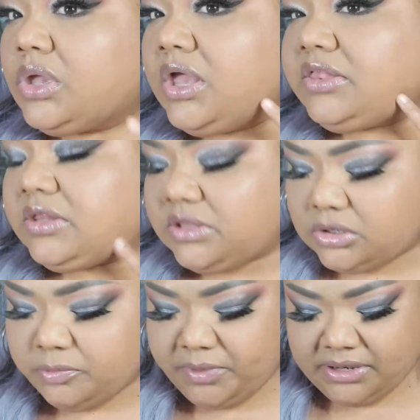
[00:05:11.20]
It's a
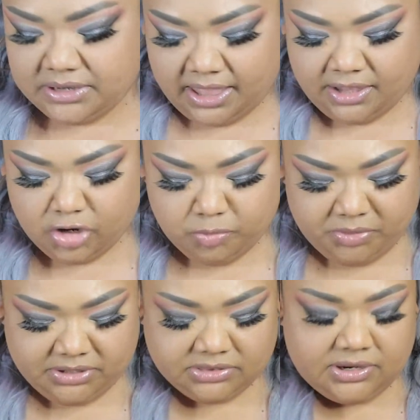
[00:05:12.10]
little bit lighter,
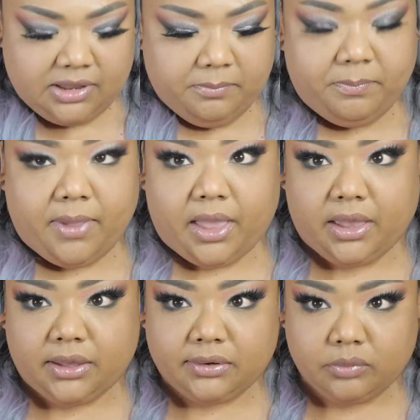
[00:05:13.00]
but it's not
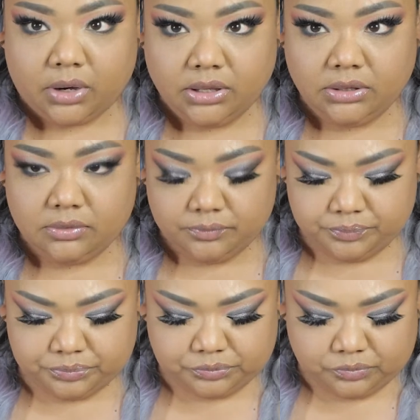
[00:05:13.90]
bad, right?
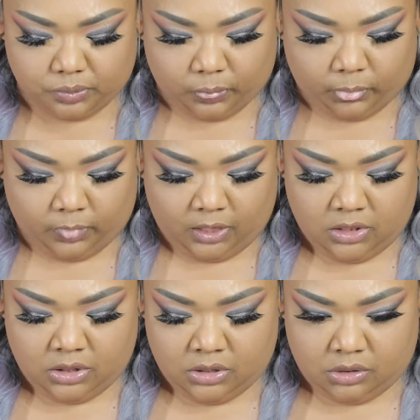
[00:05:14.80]

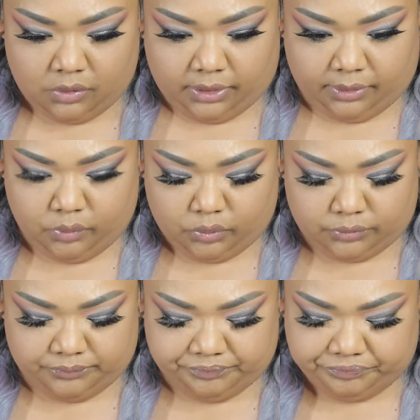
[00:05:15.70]
Okay,
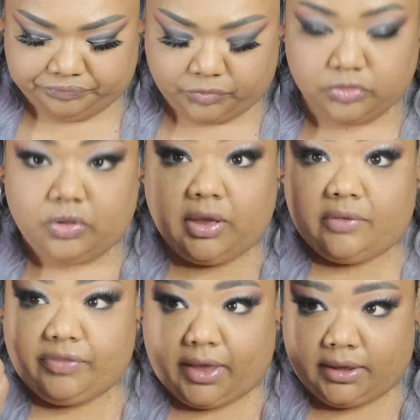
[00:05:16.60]
cool. So I
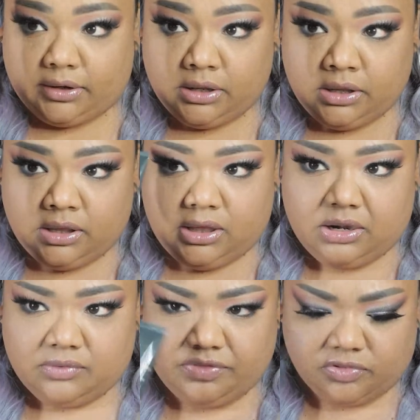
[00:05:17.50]
got that. And
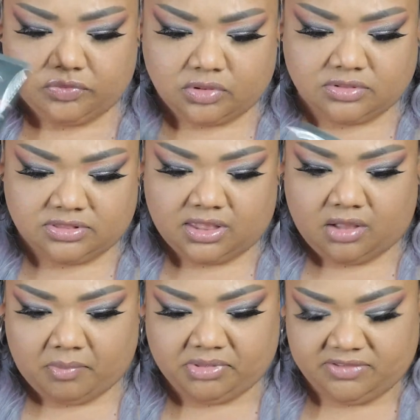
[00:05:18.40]
uh, this was on sale.
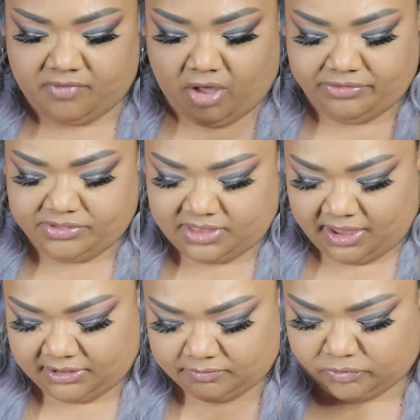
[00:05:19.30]
I believe all these
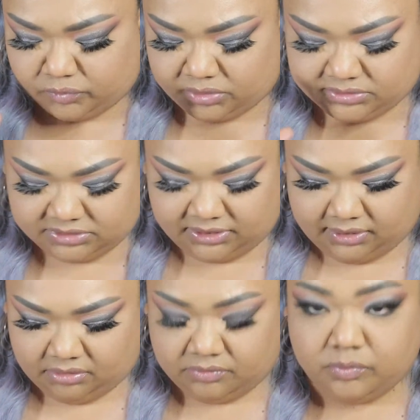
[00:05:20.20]
items were on
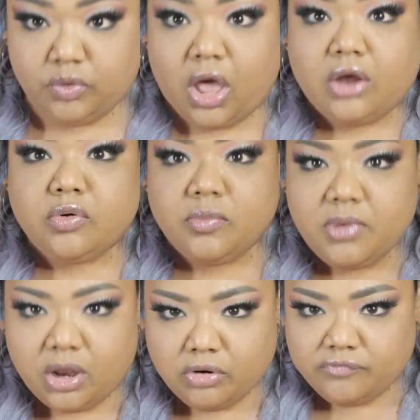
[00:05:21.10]
sale. I don't
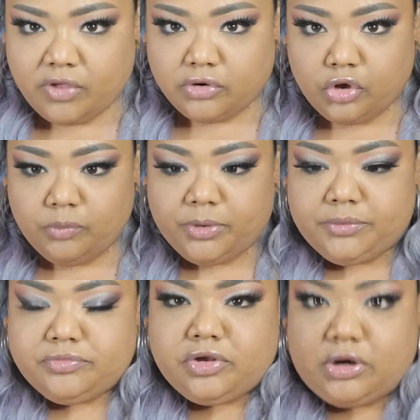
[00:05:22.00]
I don't know if y'all know,
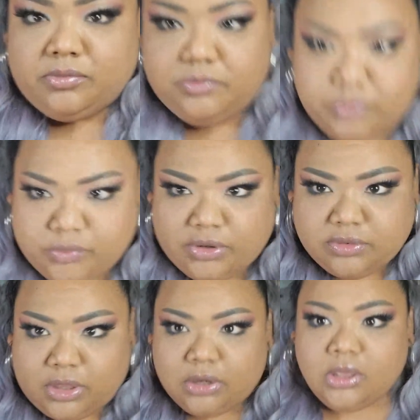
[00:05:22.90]
but sorry, let me raise
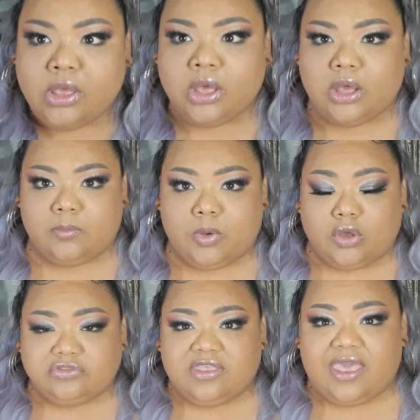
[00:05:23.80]
that. Um,
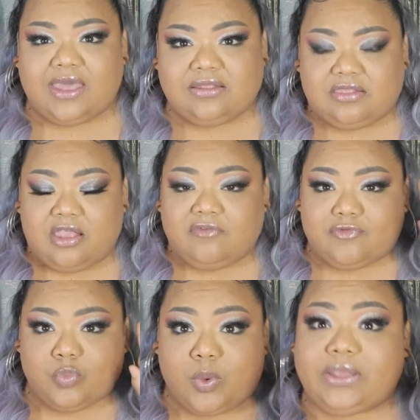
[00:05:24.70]
Ulta had a sale for
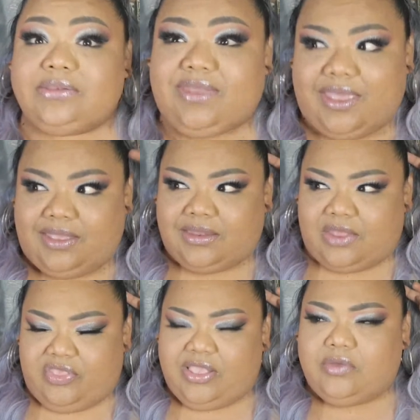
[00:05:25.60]
one day, and I
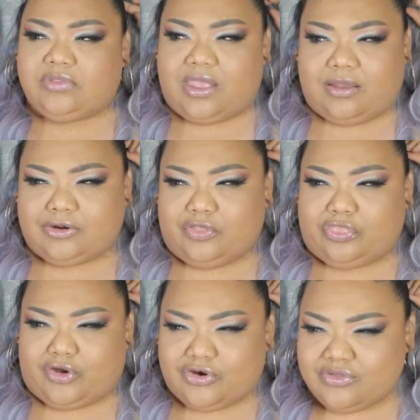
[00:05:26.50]
think it was like on a
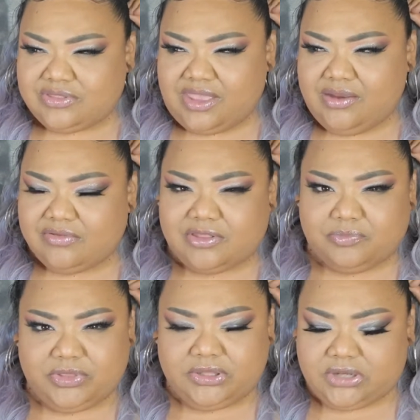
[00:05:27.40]
Thursday or
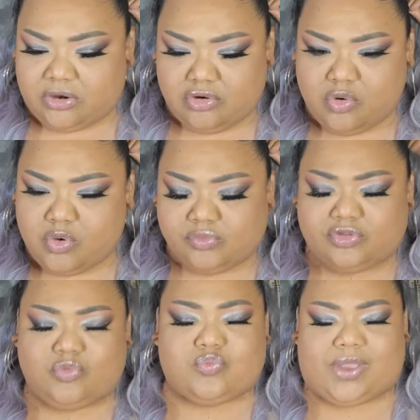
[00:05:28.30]
something. I don't know. It was
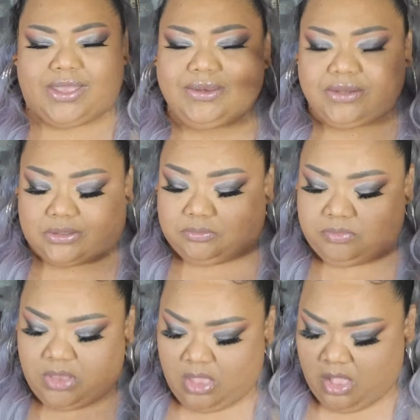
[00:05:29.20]
so random.
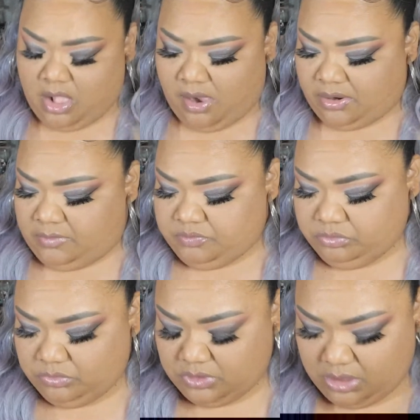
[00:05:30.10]

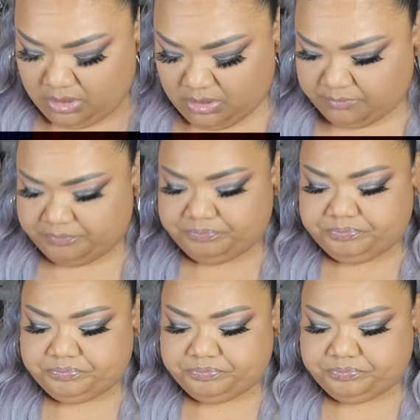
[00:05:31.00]
Um,